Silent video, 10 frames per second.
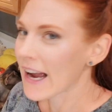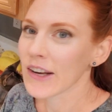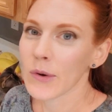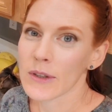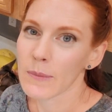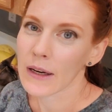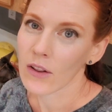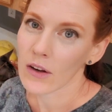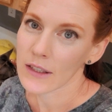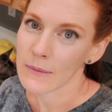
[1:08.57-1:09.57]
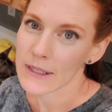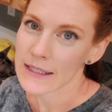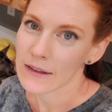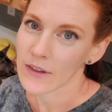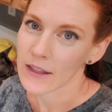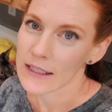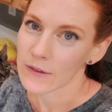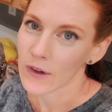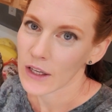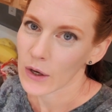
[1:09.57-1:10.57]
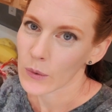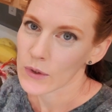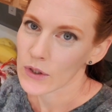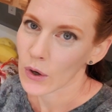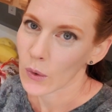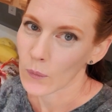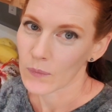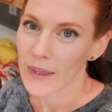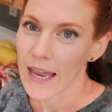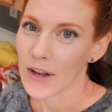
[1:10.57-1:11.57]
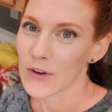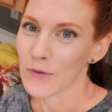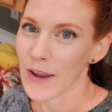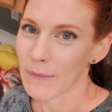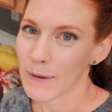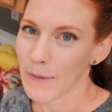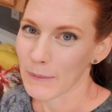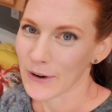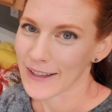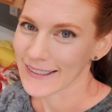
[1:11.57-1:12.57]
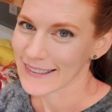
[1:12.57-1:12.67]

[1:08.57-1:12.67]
I know it's been a long time since I've done these videos, so new family member.